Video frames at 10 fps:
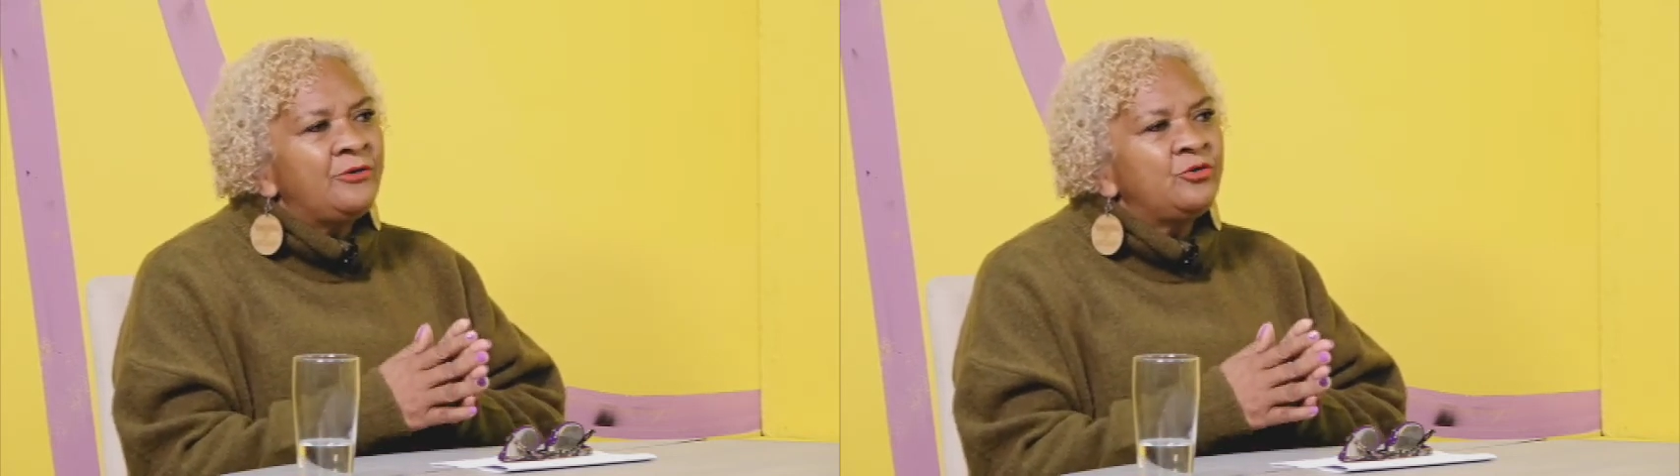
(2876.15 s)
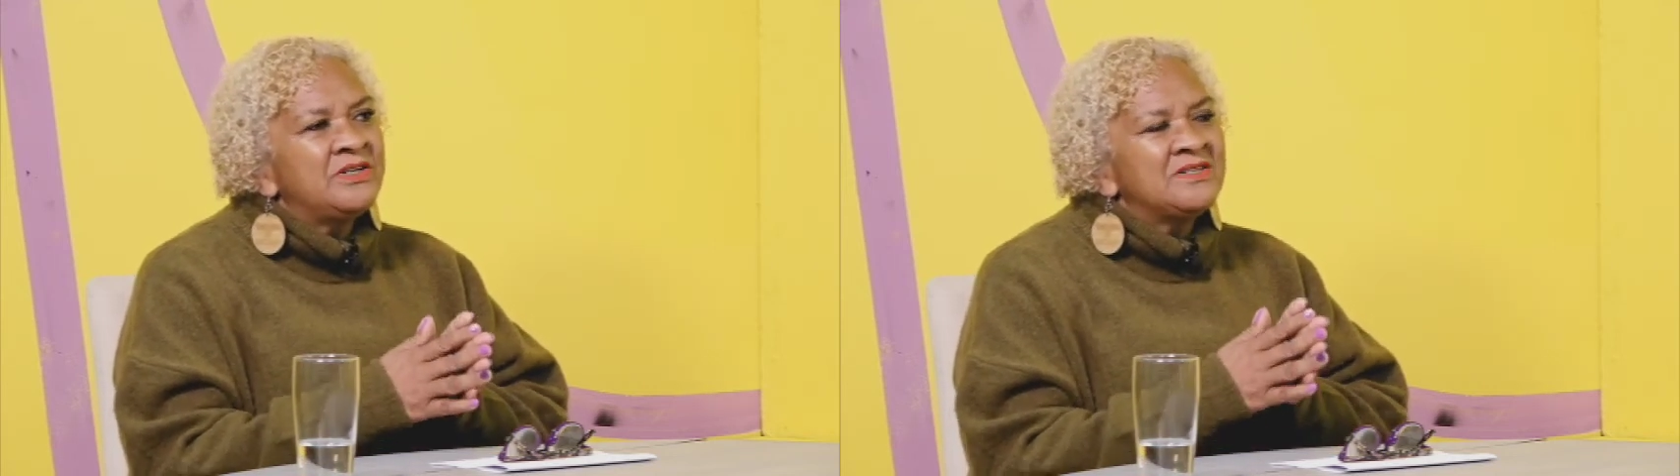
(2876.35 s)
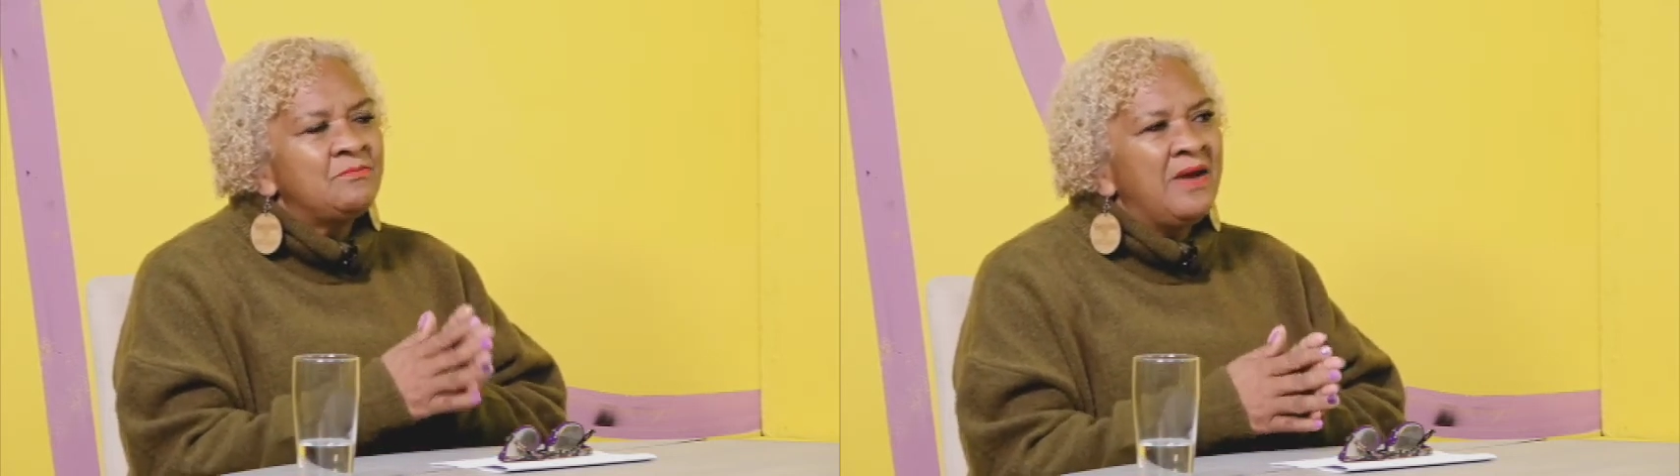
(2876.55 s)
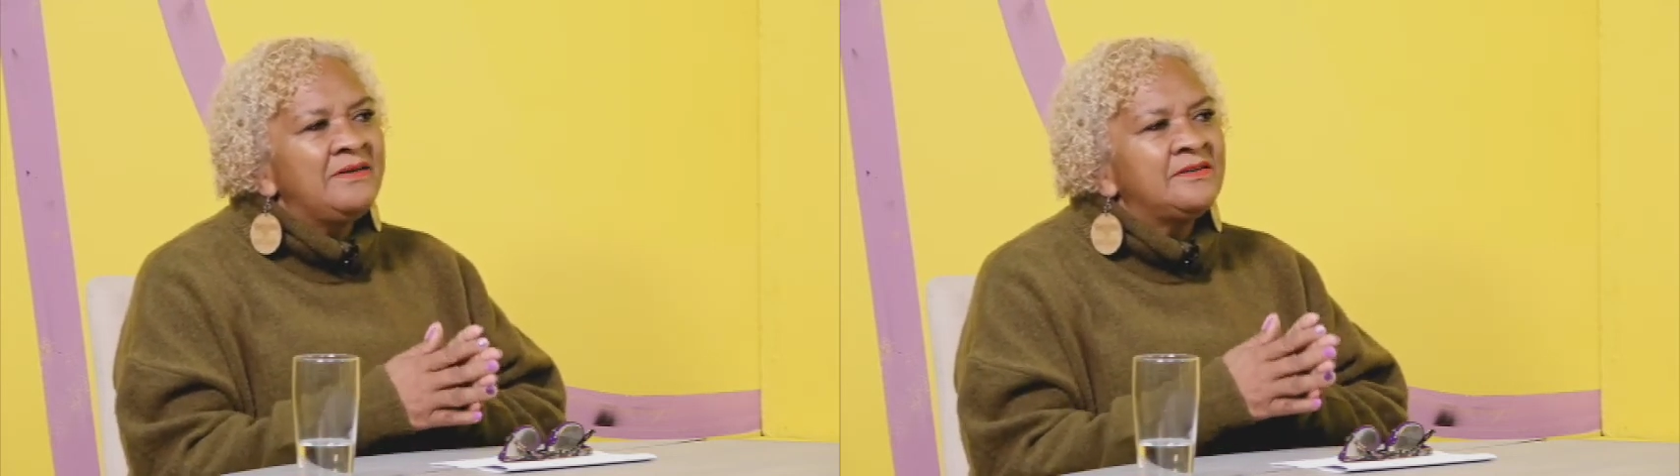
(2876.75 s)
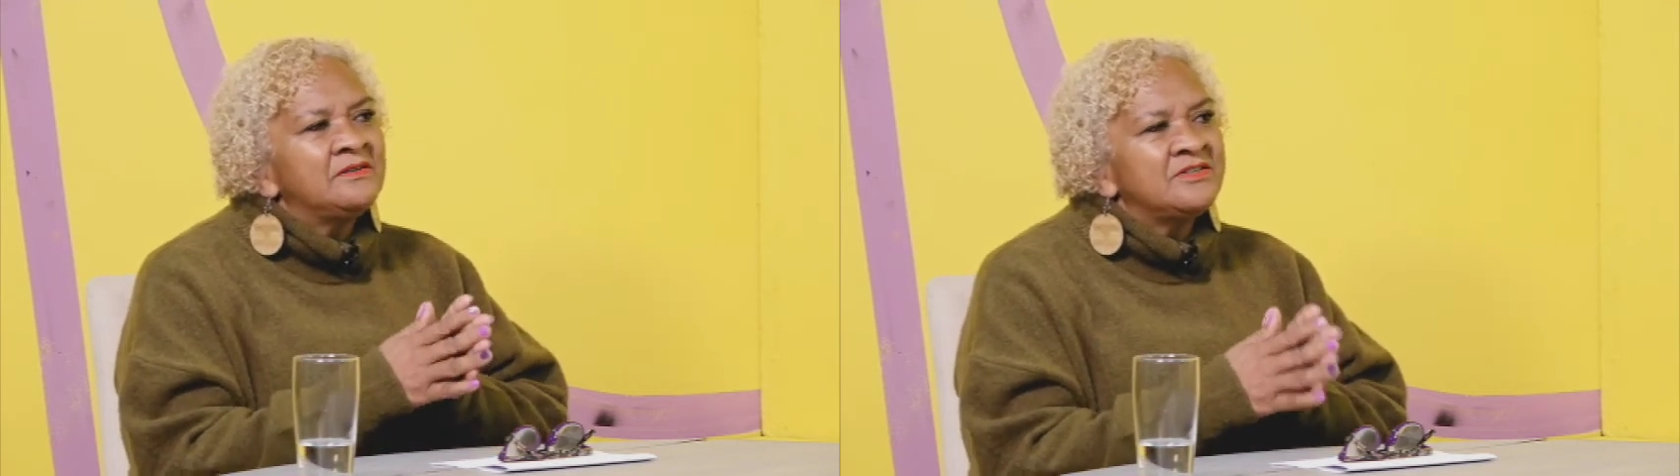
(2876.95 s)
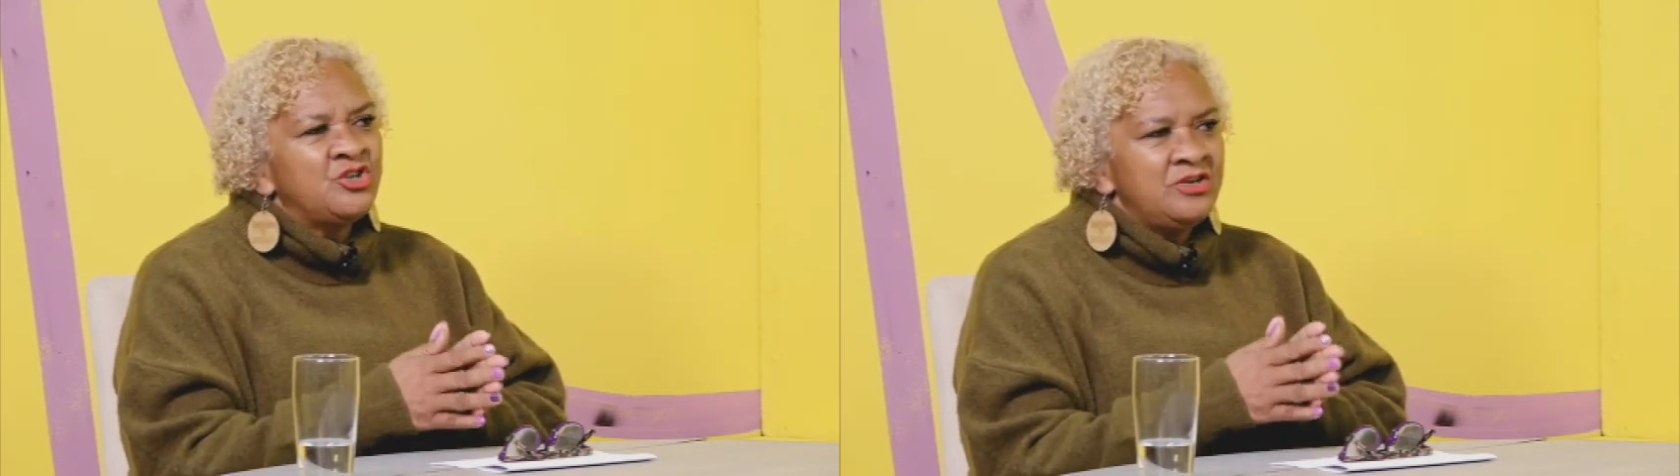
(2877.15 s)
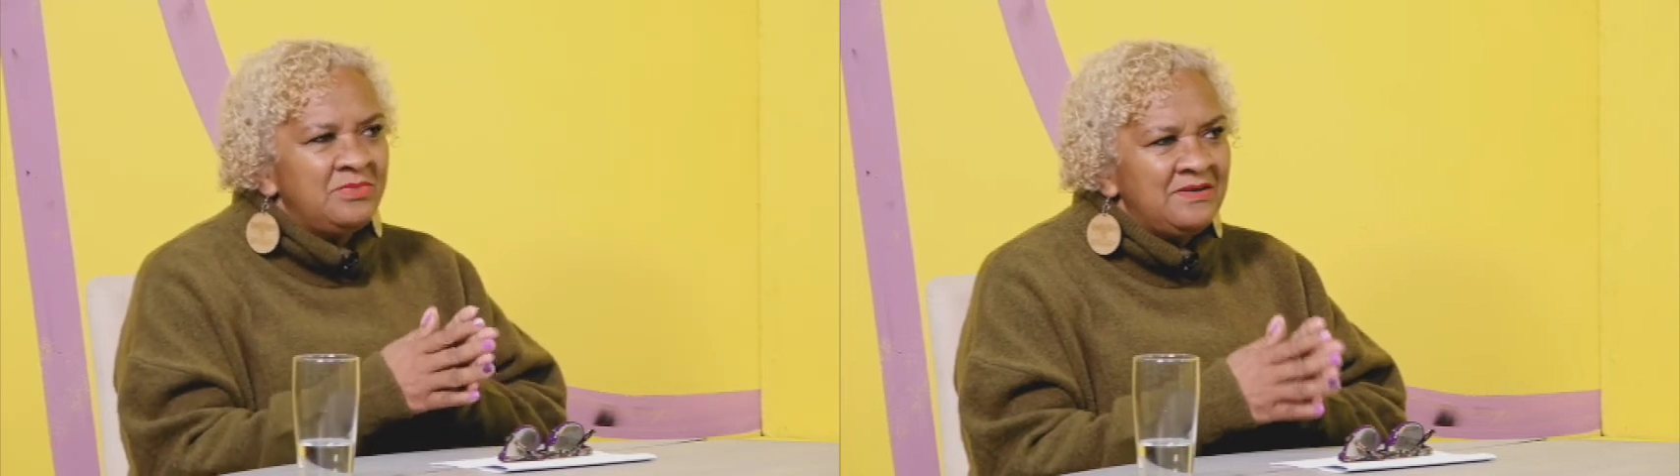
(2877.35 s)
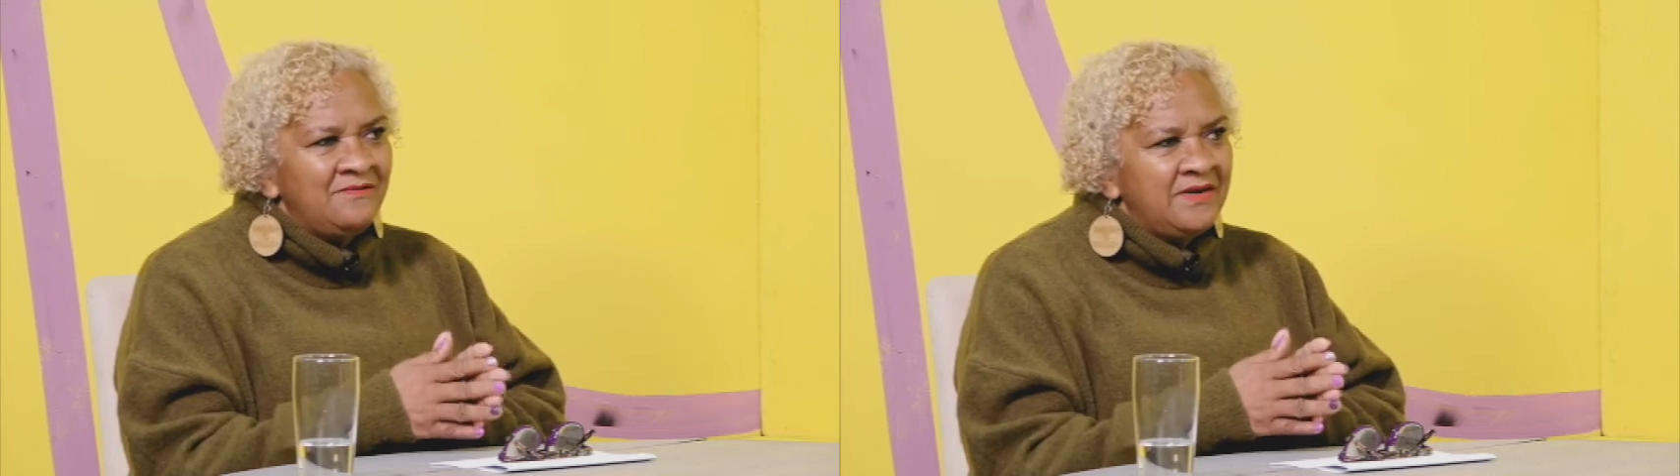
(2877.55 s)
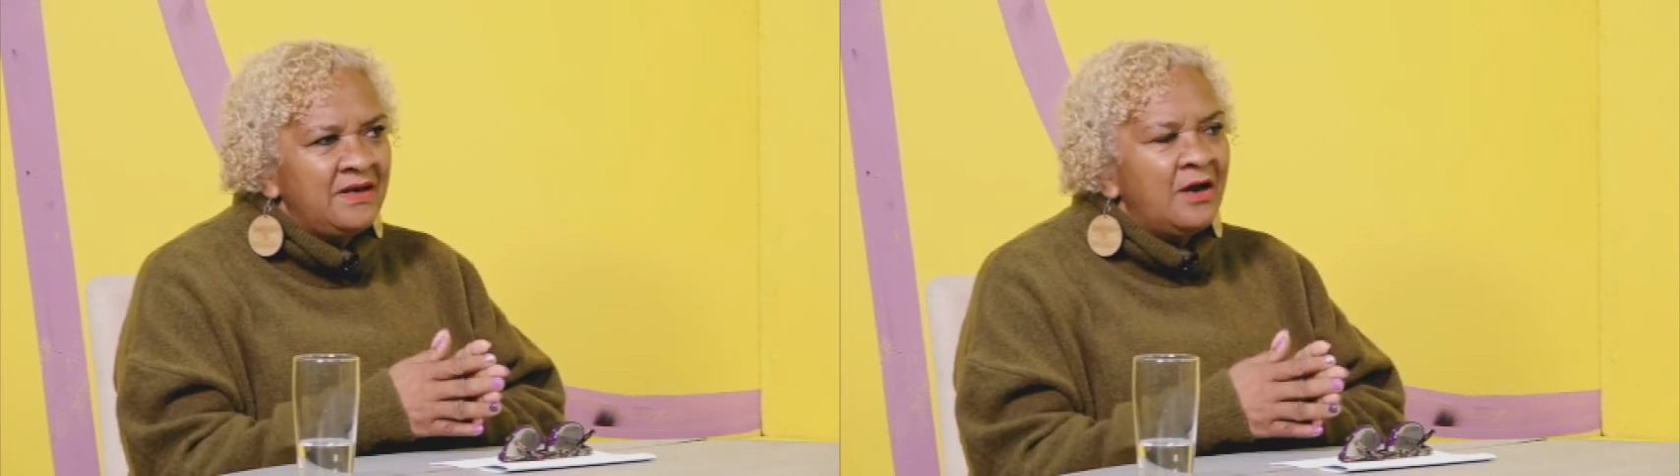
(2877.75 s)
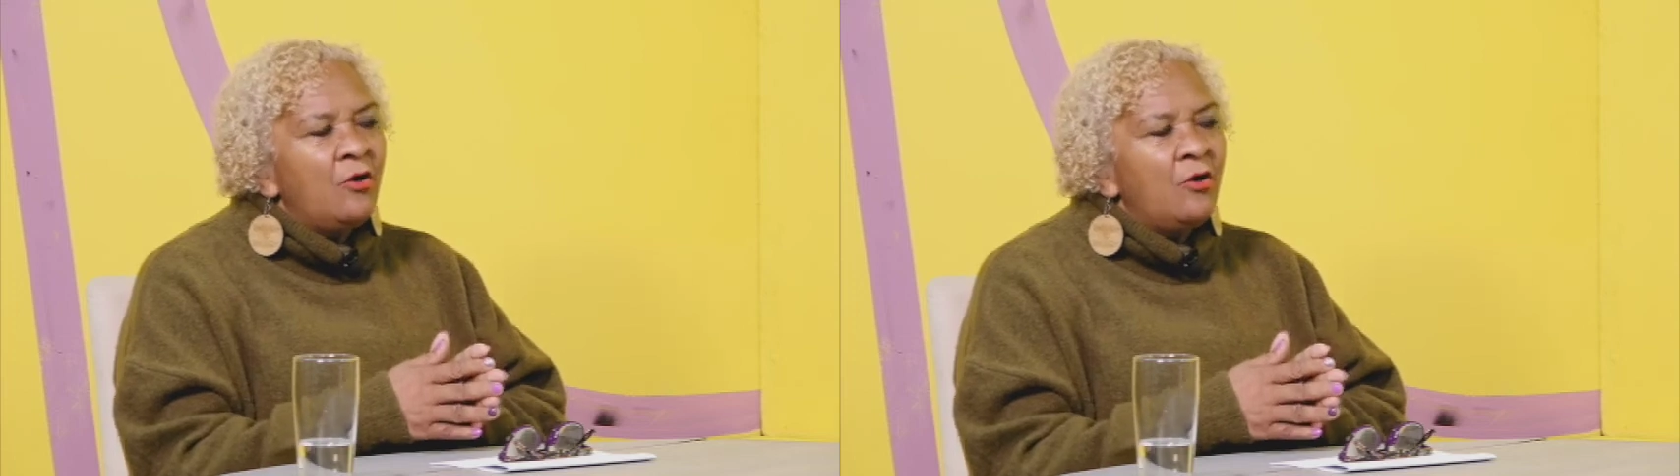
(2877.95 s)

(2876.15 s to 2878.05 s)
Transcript: to dismantle GBV,